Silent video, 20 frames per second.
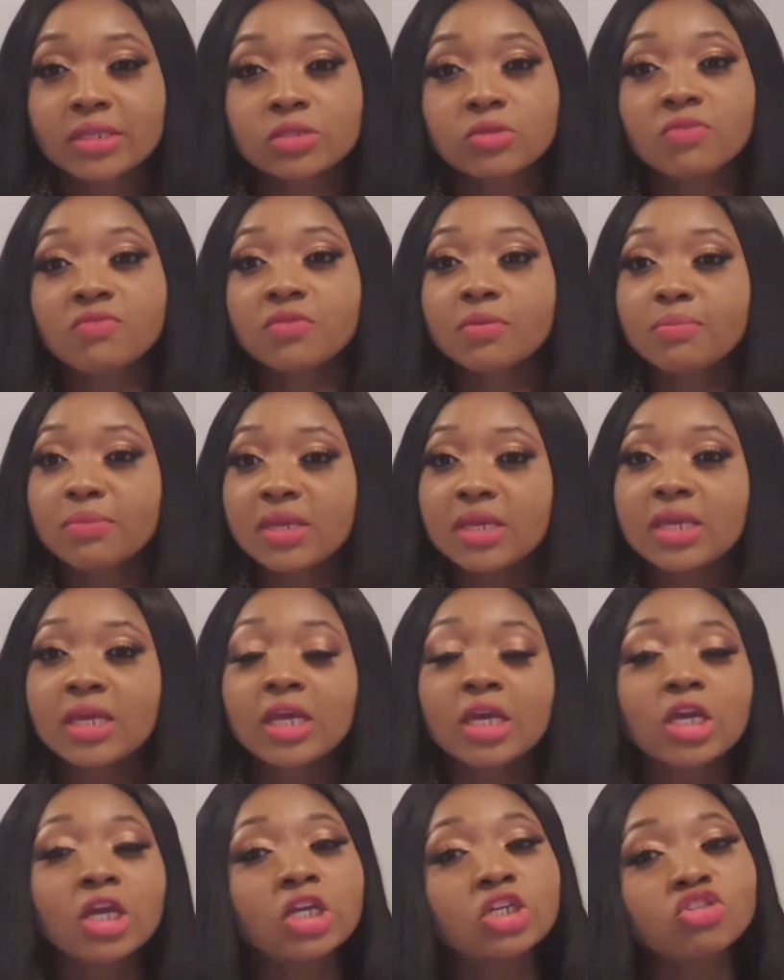So for me,
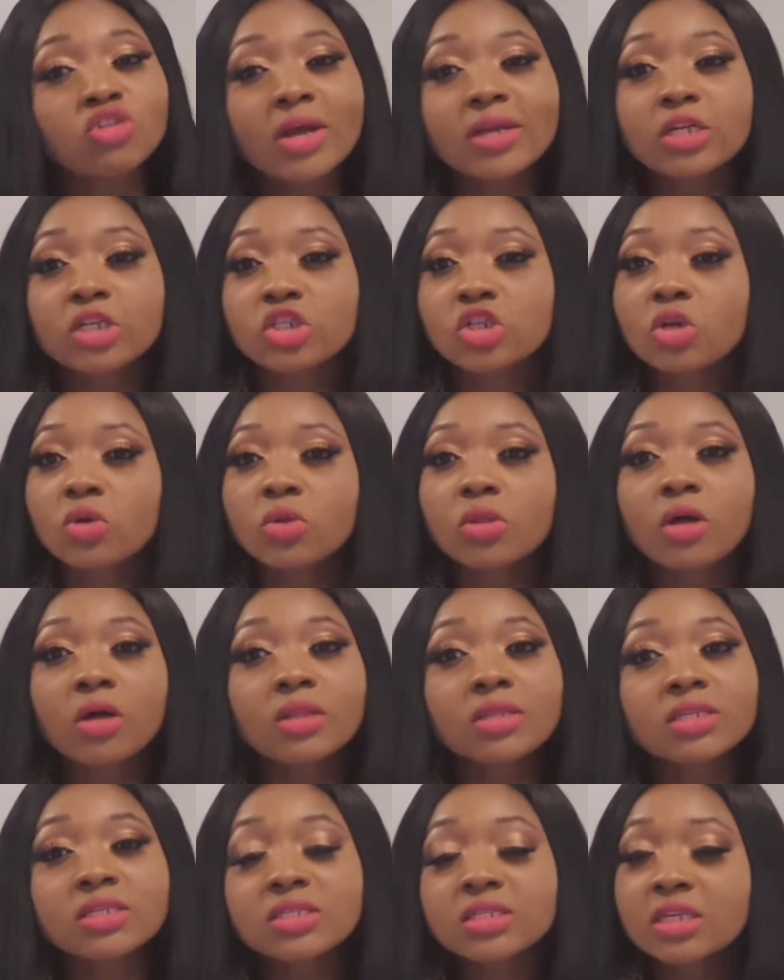trying to juggle
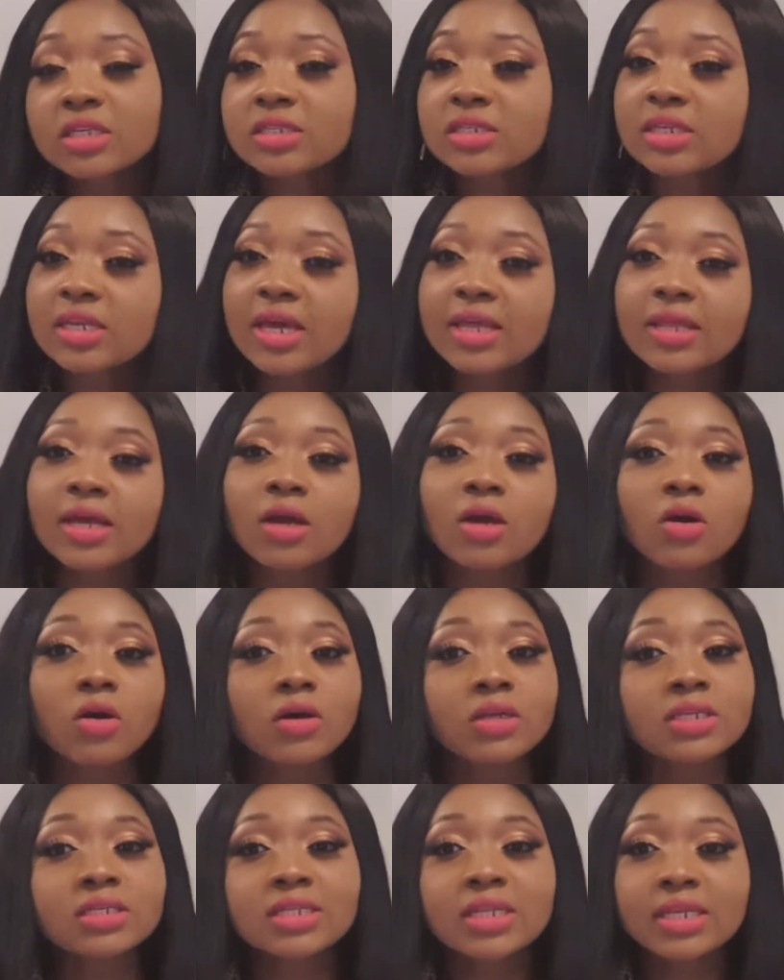all these things together,
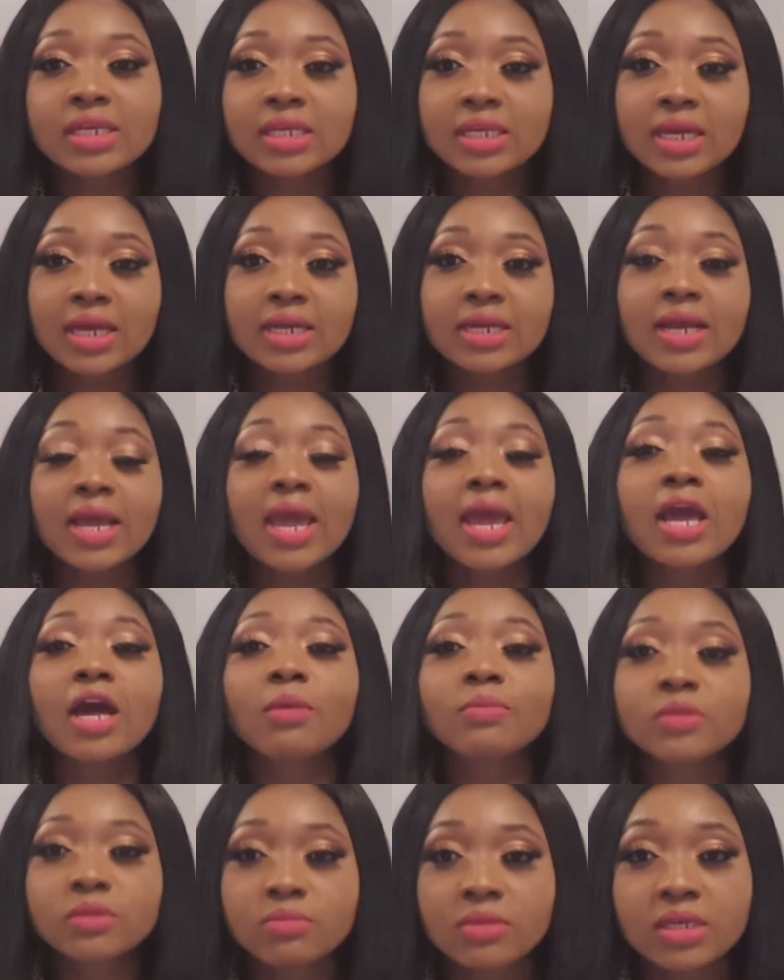honestly, it kind of
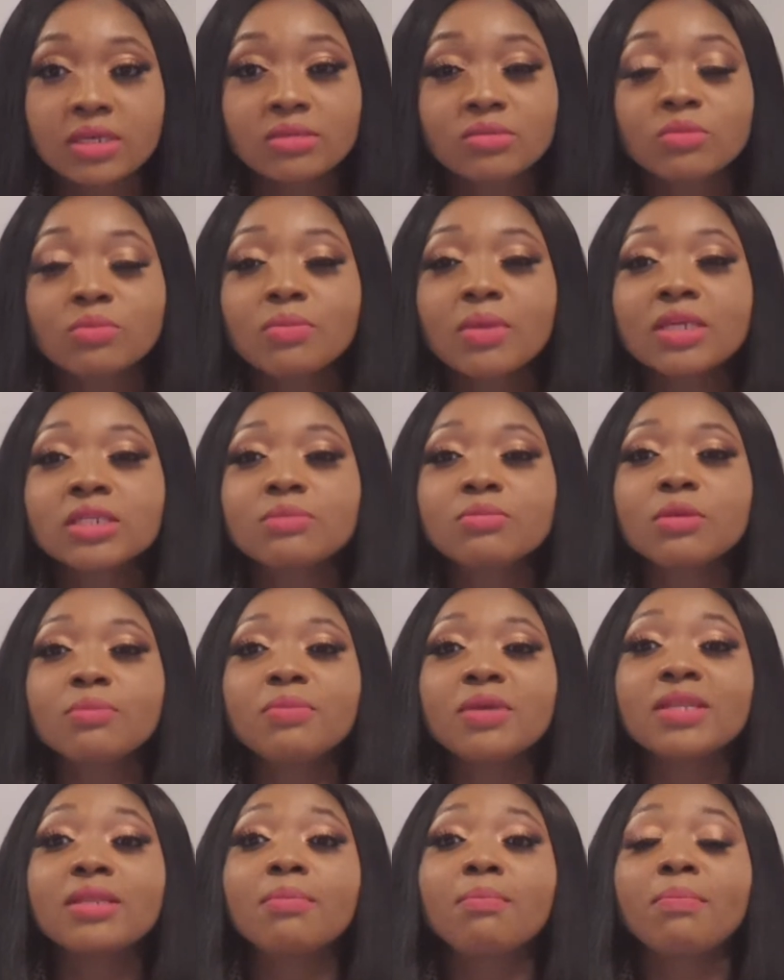helps me, makes me
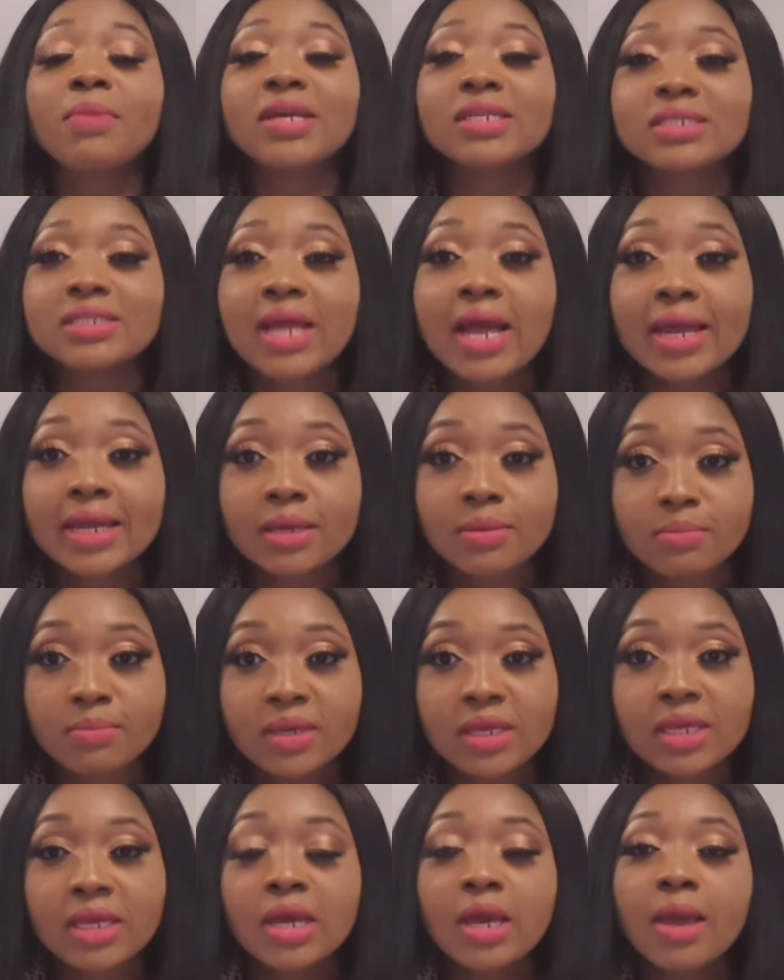be the best that I can
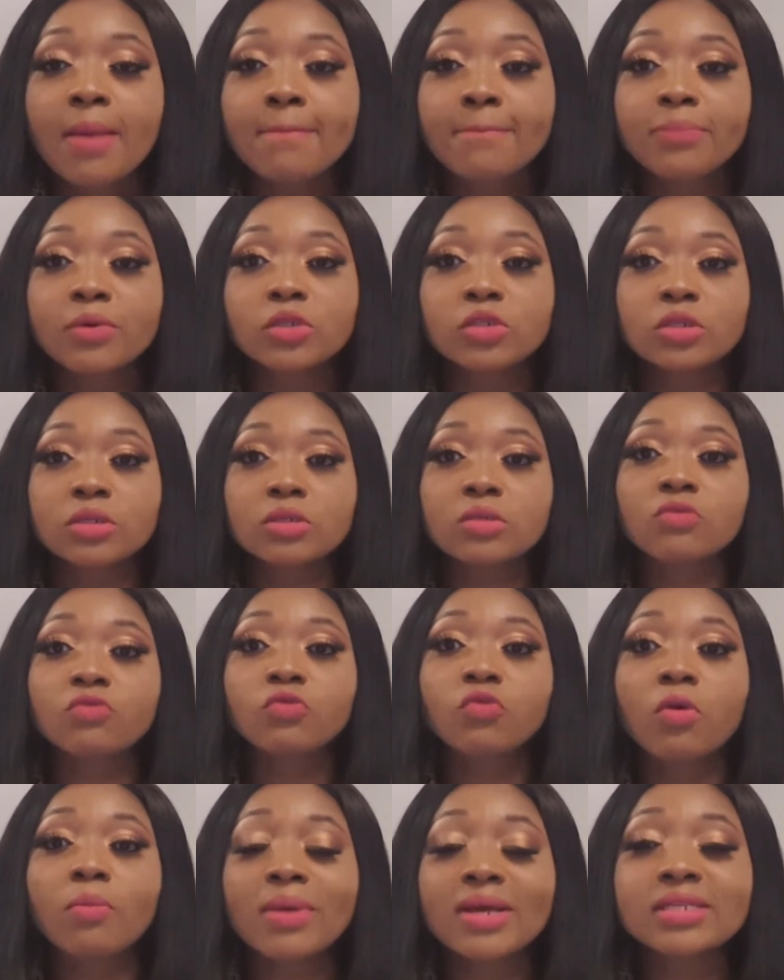be, but
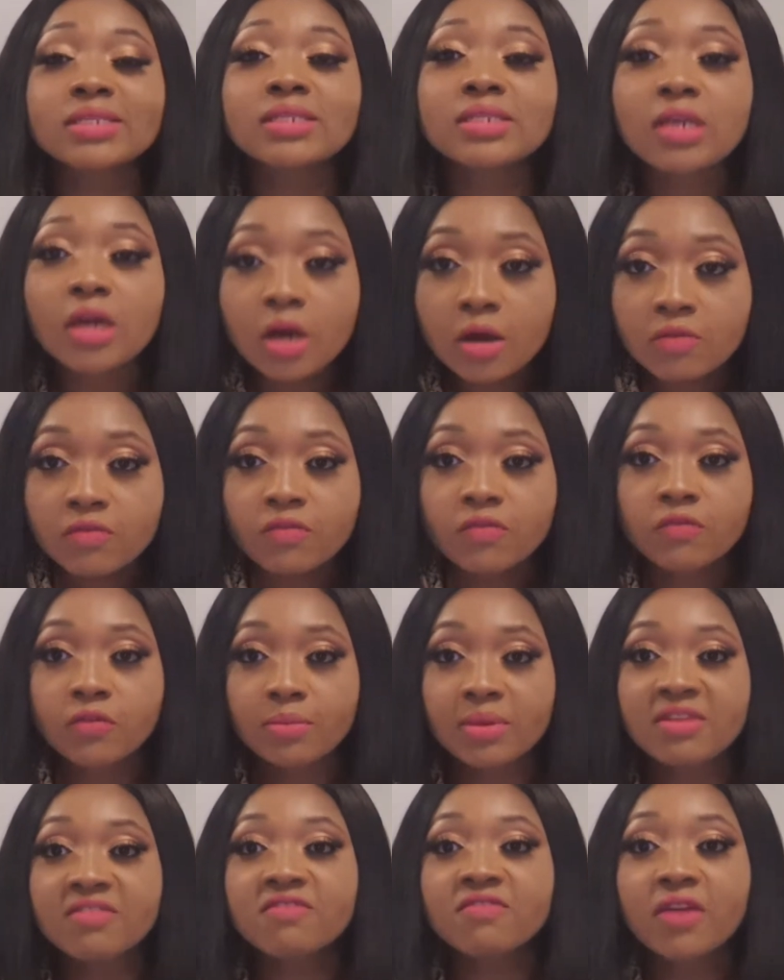for myself, for
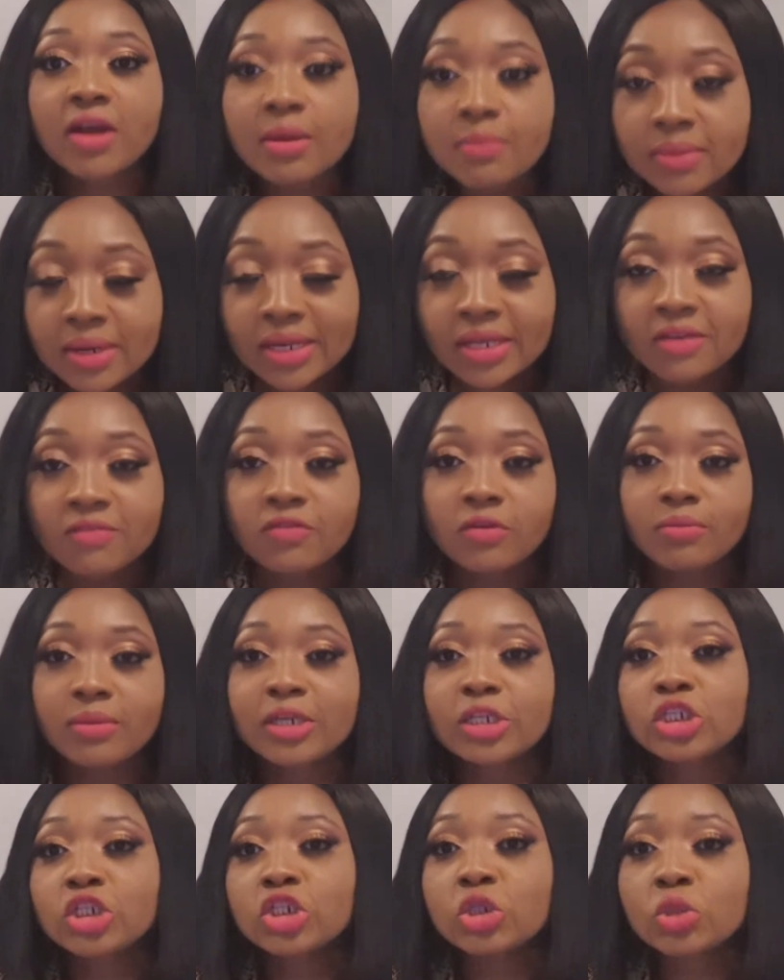my family, for my
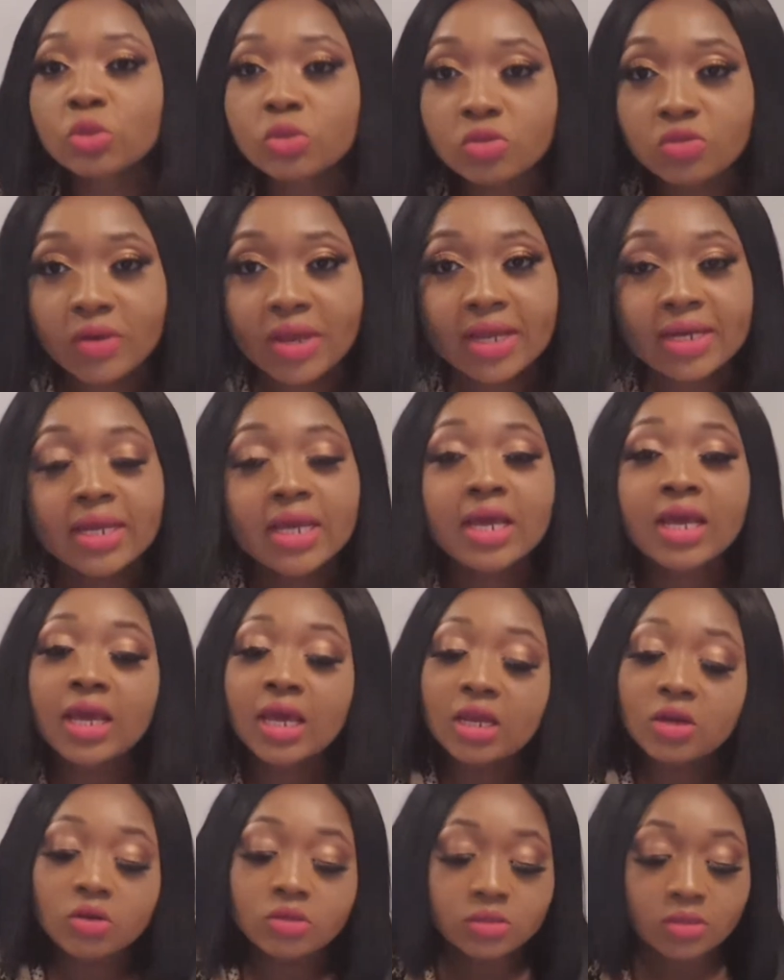children,
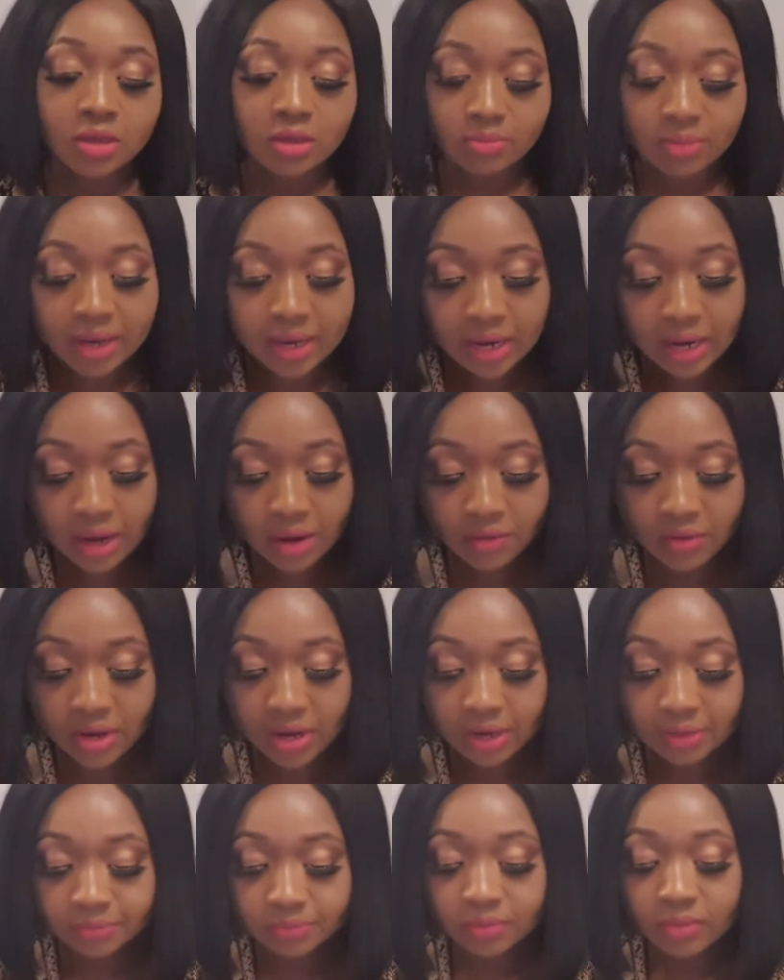and also in my
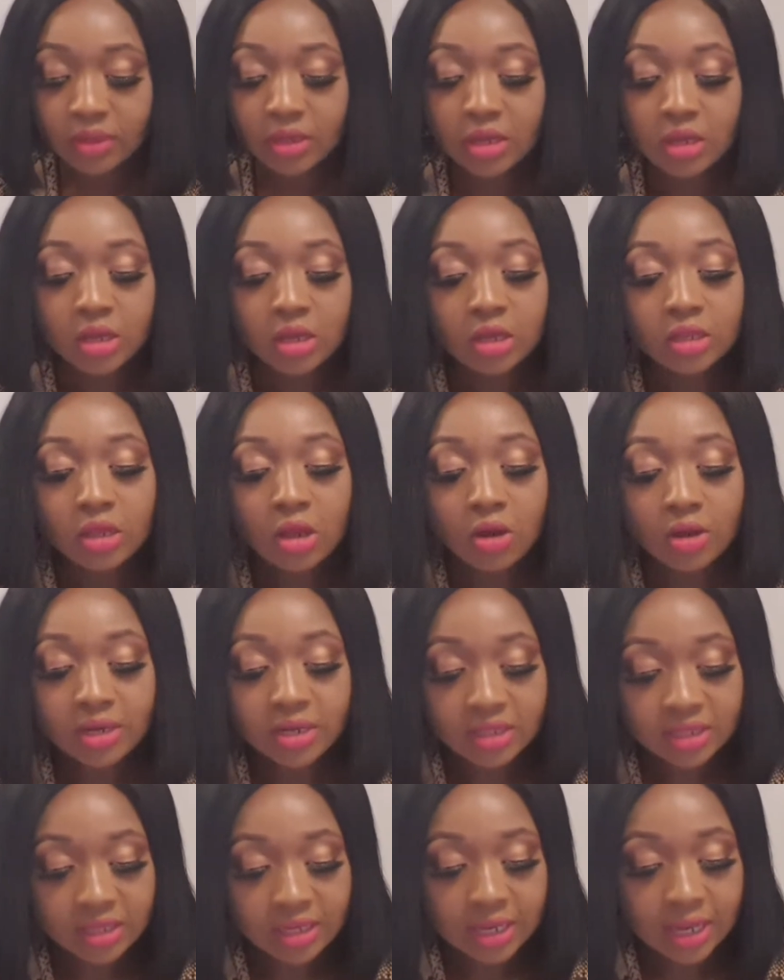career. The other
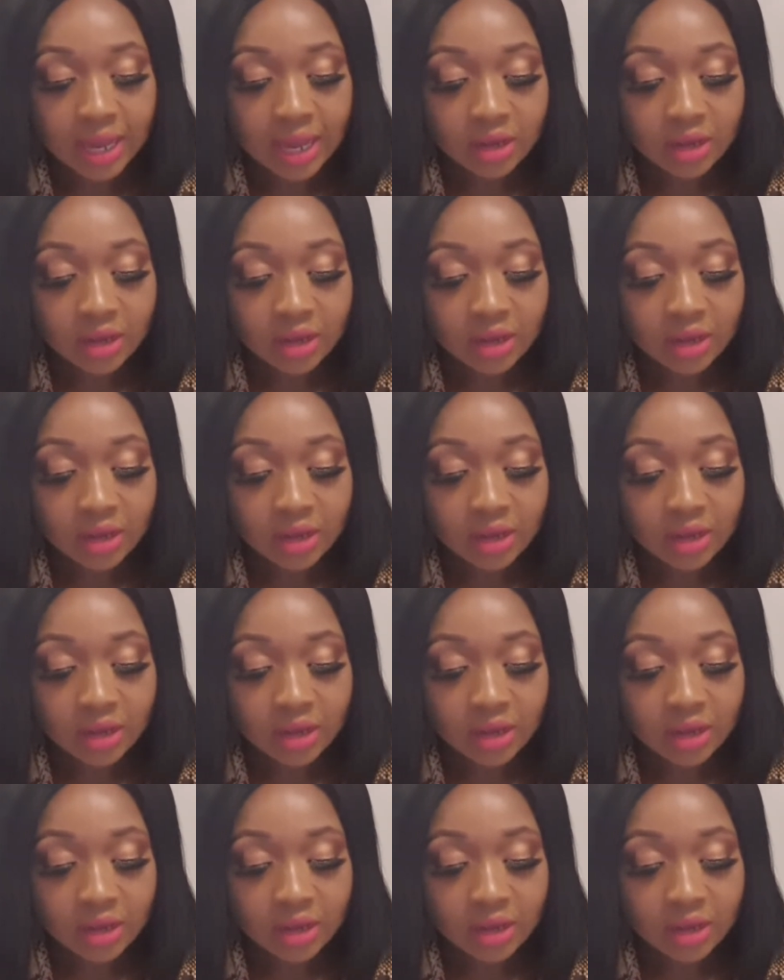thing I